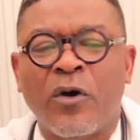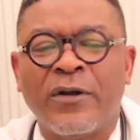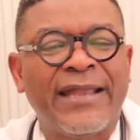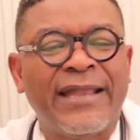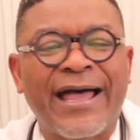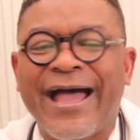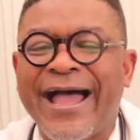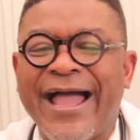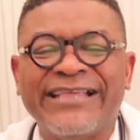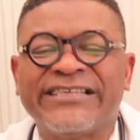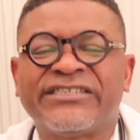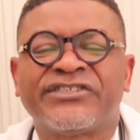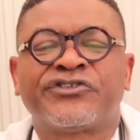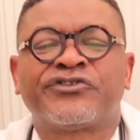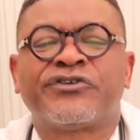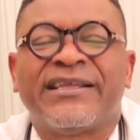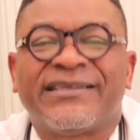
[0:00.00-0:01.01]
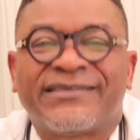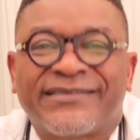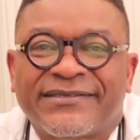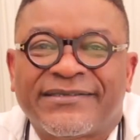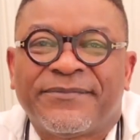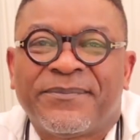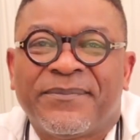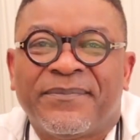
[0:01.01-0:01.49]
under high
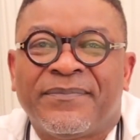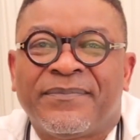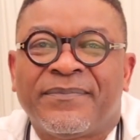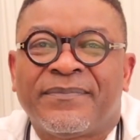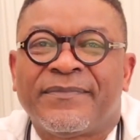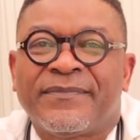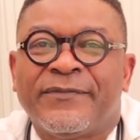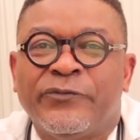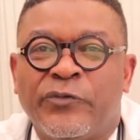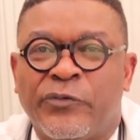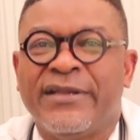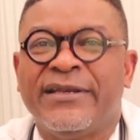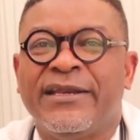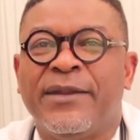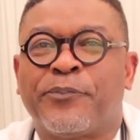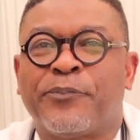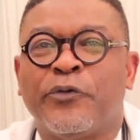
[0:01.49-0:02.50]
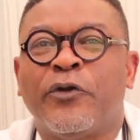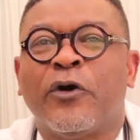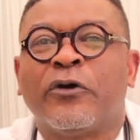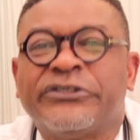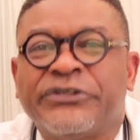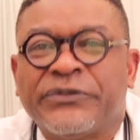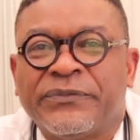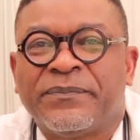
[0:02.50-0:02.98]
stress during the
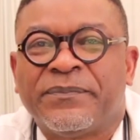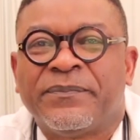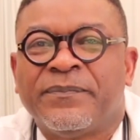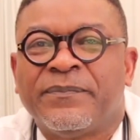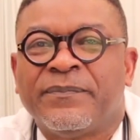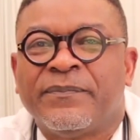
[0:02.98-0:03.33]
production,